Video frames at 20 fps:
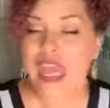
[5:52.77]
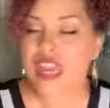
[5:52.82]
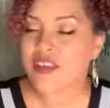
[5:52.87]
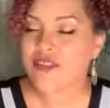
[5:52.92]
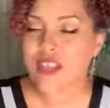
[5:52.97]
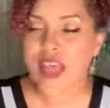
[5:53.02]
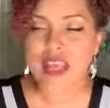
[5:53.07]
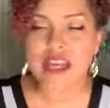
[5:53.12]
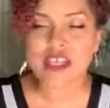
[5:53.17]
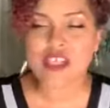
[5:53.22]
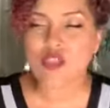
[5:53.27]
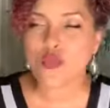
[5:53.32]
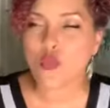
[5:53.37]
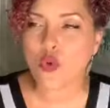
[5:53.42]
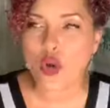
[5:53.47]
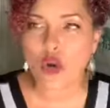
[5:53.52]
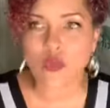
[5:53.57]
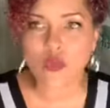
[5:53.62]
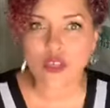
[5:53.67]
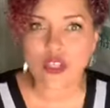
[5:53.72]
And if that
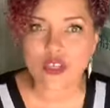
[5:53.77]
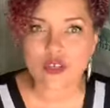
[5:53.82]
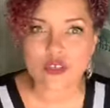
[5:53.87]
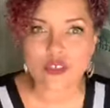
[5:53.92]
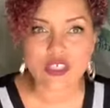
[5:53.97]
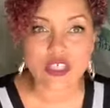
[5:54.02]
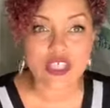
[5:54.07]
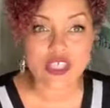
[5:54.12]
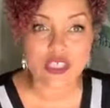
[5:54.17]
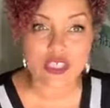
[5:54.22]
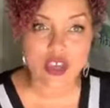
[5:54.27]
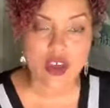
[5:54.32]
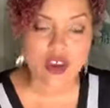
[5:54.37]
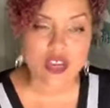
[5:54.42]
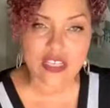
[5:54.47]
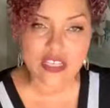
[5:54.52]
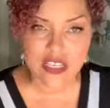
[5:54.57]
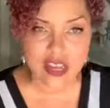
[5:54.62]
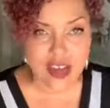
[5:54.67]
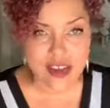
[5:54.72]
doesn't work with you, just
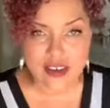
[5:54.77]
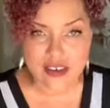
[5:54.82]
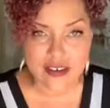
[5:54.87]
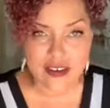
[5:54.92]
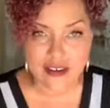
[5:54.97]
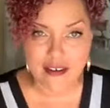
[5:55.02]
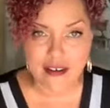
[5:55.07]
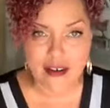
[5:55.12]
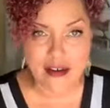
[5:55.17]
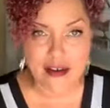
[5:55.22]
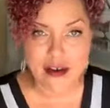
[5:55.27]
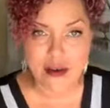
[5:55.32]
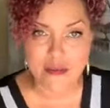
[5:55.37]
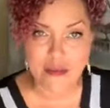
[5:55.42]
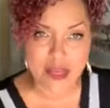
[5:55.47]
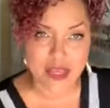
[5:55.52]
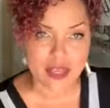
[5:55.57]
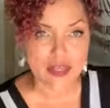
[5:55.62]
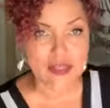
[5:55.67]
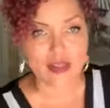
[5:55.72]
go to
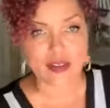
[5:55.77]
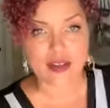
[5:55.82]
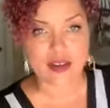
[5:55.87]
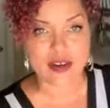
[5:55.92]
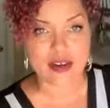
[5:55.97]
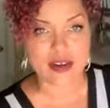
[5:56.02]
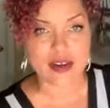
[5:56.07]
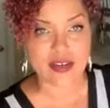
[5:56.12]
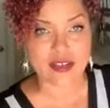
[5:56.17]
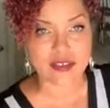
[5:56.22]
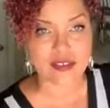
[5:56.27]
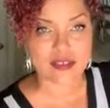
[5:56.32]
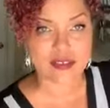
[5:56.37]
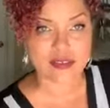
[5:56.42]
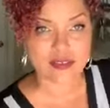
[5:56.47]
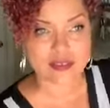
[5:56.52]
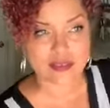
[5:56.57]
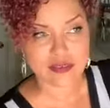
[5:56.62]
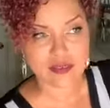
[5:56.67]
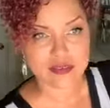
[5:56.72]
dawnna.com and click on
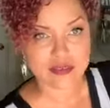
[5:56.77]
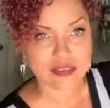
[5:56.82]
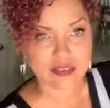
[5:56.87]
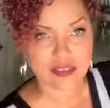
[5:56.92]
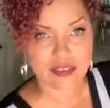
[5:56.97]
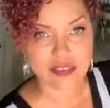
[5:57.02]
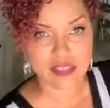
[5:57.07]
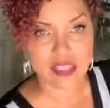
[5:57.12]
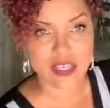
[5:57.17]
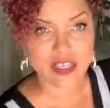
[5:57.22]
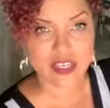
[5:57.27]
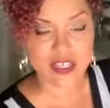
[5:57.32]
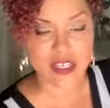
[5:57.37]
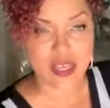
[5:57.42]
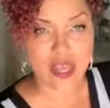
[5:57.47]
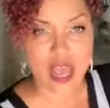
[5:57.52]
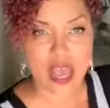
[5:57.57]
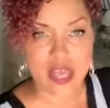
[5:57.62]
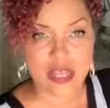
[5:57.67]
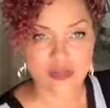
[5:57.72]
there's
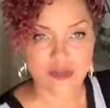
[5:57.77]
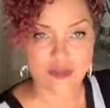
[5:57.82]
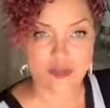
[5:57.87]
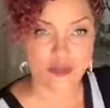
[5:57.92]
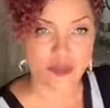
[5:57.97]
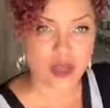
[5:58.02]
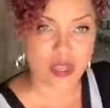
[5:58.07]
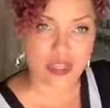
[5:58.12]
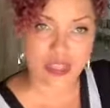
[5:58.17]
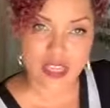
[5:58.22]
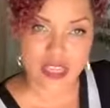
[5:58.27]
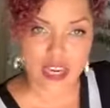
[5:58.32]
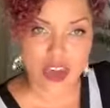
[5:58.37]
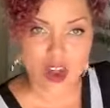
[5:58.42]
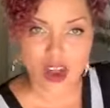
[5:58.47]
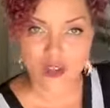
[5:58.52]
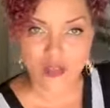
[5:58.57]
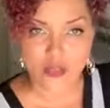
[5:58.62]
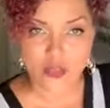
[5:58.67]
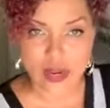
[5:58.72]
a, a
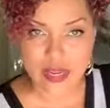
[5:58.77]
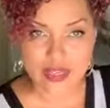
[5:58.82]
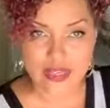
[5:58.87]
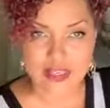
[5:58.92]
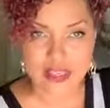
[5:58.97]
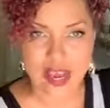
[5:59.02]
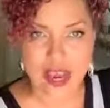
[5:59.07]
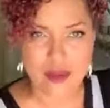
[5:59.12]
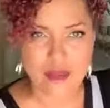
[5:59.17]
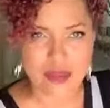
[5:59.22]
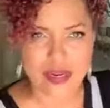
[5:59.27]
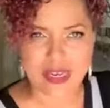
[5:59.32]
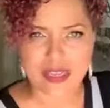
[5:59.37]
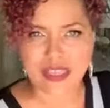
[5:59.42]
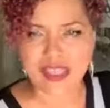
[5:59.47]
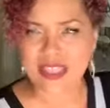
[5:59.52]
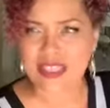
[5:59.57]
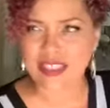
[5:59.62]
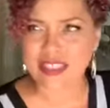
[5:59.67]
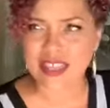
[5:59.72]
link all the way at the top, and
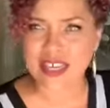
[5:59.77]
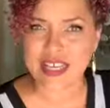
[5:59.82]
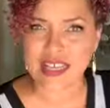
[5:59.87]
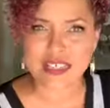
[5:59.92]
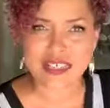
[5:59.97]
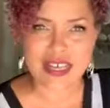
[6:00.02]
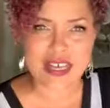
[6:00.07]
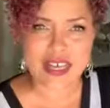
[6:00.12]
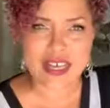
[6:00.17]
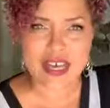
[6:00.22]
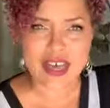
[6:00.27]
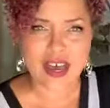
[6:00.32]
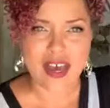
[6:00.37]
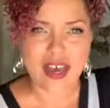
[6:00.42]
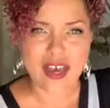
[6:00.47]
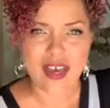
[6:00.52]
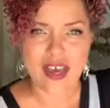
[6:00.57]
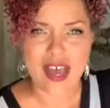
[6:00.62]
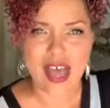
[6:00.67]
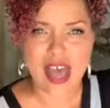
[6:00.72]
I think it says
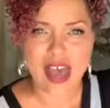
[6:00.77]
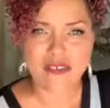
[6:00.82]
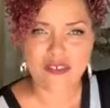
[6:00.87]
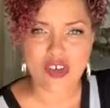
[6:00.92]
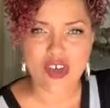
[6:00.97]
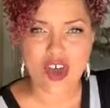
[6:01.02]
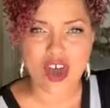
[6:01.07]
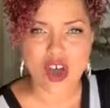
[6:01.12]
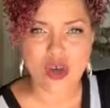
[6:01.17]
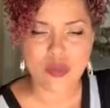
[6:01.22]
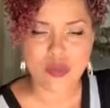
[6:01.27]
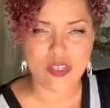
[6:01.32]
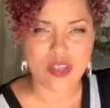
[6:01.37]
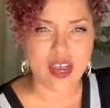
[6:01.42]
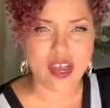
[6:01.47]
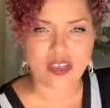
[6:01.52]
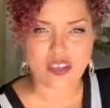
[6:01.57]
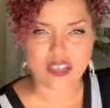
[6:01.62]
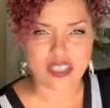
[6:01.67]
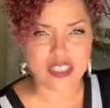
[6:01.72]
uh, have a call with
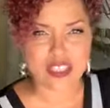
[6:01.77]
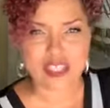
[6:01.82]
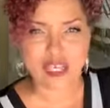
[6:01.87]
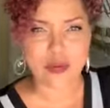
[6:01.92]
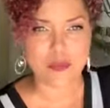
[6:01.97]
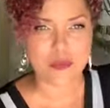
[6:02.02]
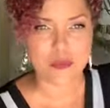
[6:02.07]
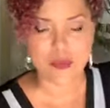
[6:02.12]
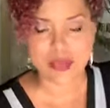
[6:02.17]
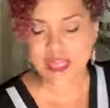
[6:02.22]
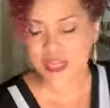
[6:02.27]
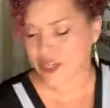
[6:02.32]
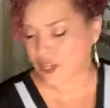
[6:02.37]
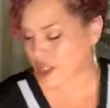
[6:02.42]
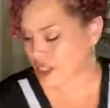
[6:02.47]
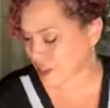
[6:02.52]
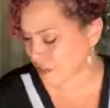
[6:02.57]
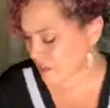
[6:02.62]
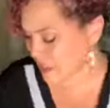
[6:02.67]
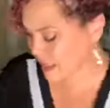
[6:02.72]
Don or set up a
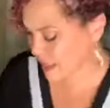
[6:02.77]
meeting or